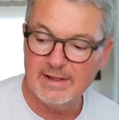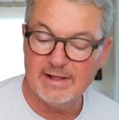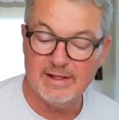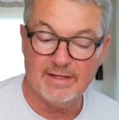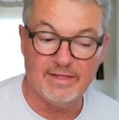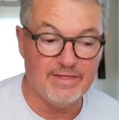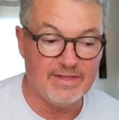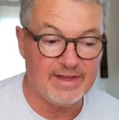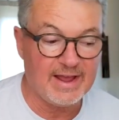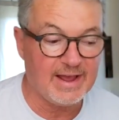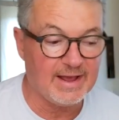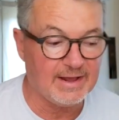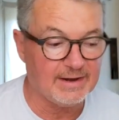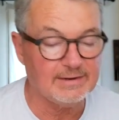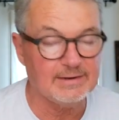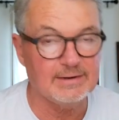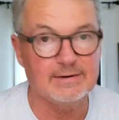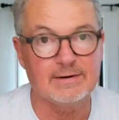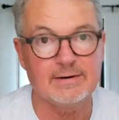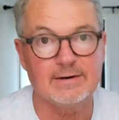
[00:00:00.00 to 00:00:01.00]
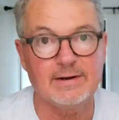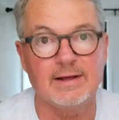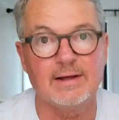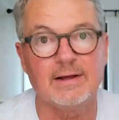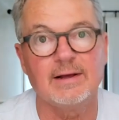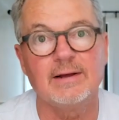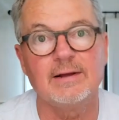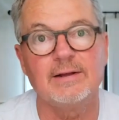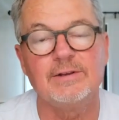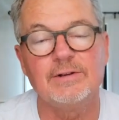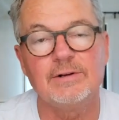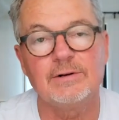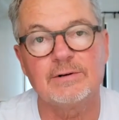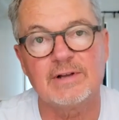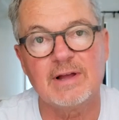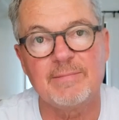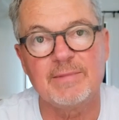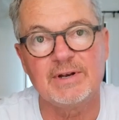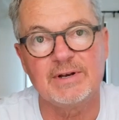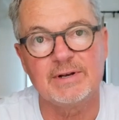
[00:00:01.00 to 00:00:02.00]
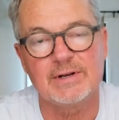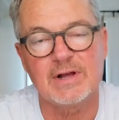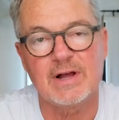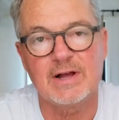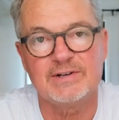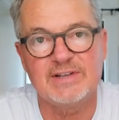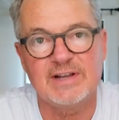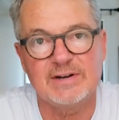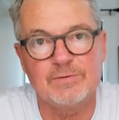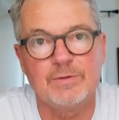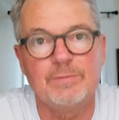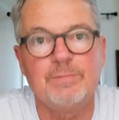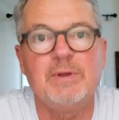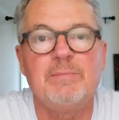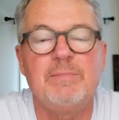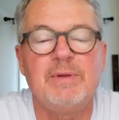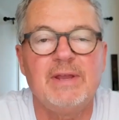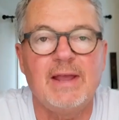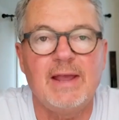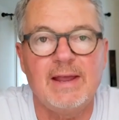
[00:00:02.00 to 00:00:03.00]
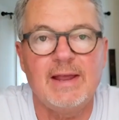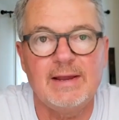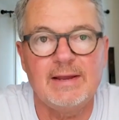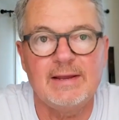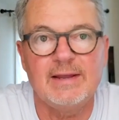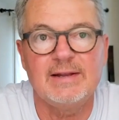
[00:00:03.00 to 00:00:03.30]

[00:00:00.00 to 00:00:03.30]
that you're coming into contact with BPA.